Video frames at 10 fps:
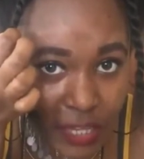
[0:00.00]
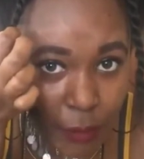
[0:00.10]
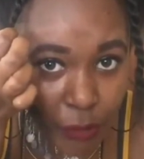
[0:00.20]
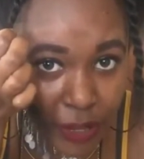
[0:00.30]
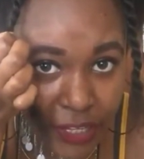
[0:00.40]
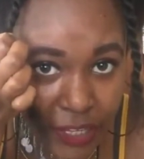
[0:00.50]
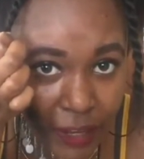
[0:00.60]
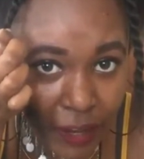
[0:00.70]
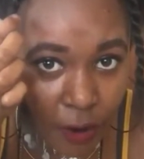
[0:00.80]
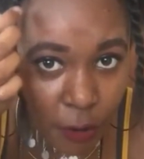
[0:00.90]
somewhere
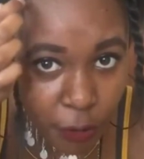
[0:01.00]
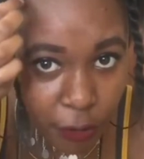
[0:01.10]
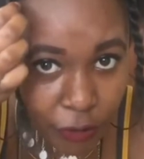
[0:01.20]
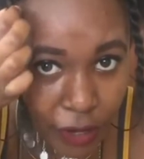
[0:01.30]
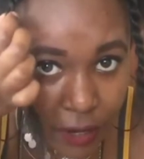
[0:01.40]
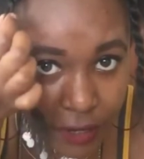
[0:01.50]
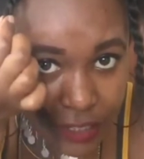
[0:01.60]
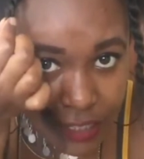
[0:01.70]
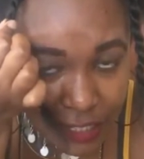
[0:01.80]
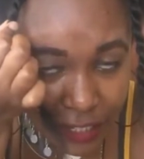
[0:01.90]
here or
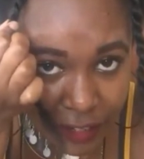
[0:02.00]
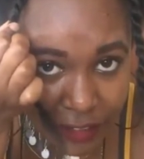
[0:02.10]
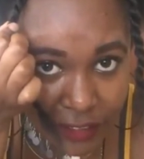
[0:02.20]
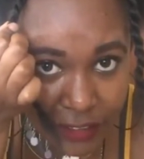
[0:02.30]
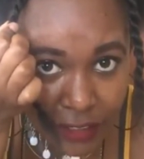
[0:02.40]
here,